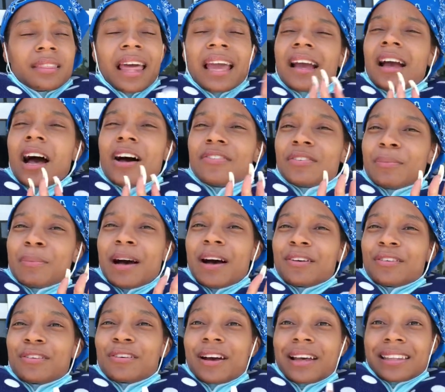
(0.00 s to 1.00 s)
Thank God for
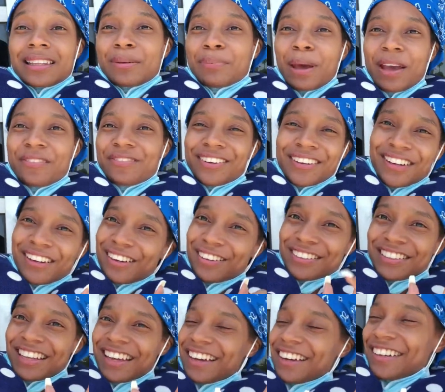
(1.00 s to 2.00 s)
my uncle because he paid for the
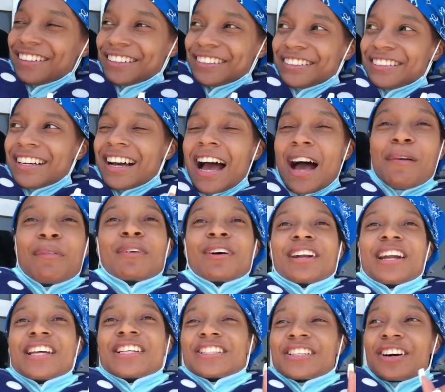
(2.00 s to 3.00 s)
hotel. I'm
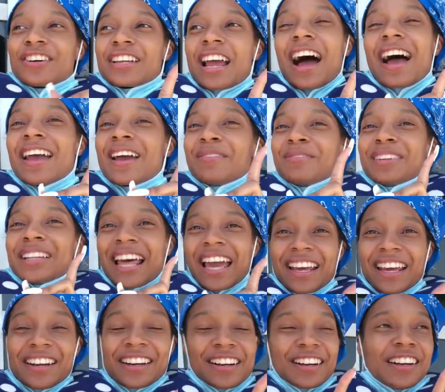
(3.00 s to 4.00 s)
gonna show y'all him
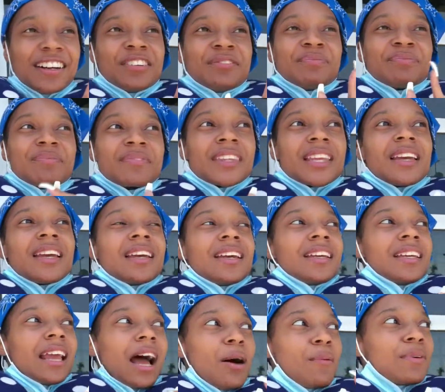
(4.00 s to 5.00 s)
later.
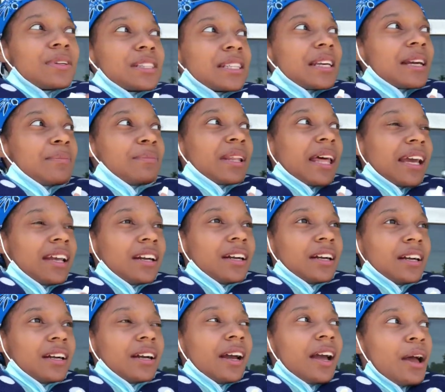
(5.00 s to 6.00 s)
Y'all will see him
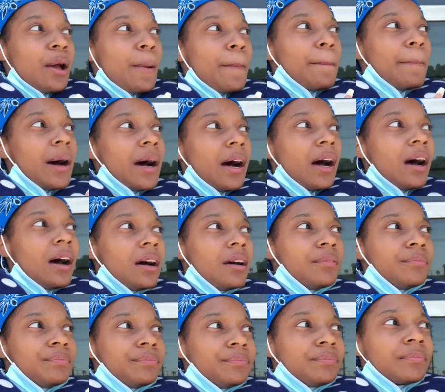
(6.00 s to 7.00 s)
later. But
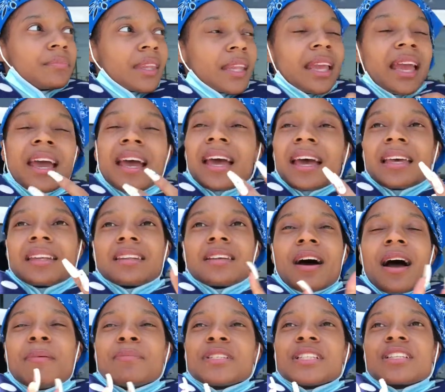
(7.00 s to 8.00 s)
yeah,
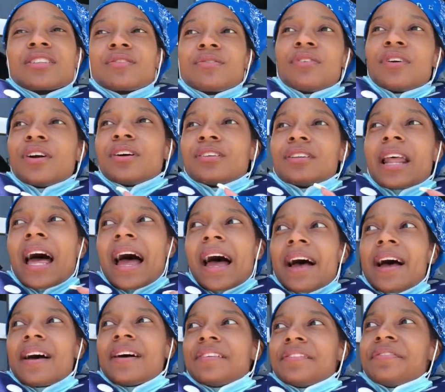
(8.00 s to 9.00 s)
so I'm just real
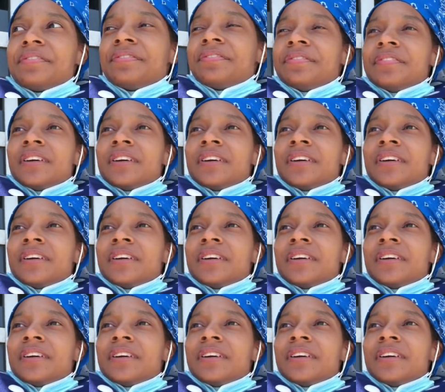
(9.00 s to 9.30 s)
love.